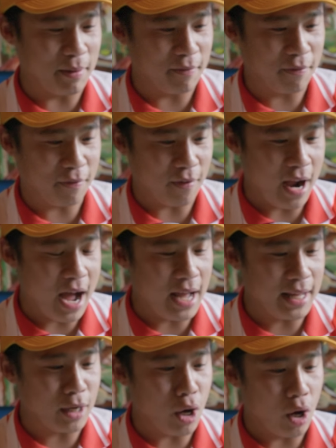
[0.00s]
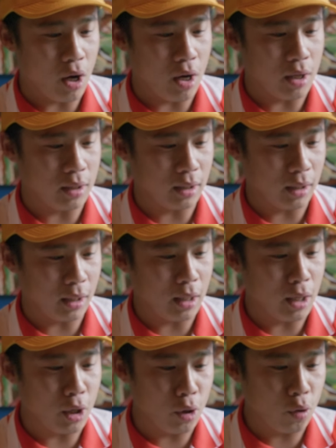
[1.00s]
been frying on
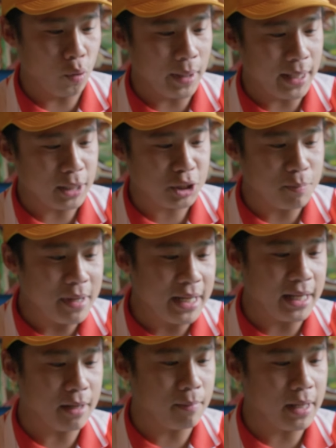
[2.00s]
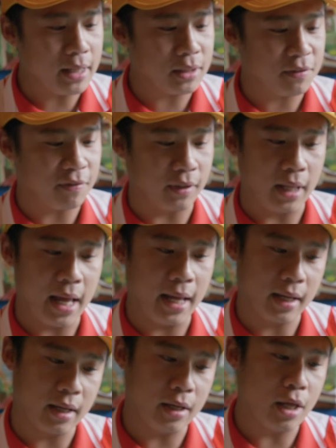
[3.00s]
low-ish, medium-ish for
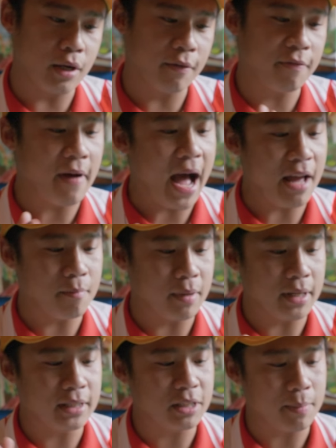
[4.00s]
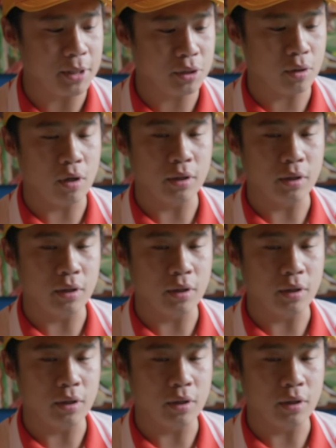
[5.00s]
like another 5 minutes to make sure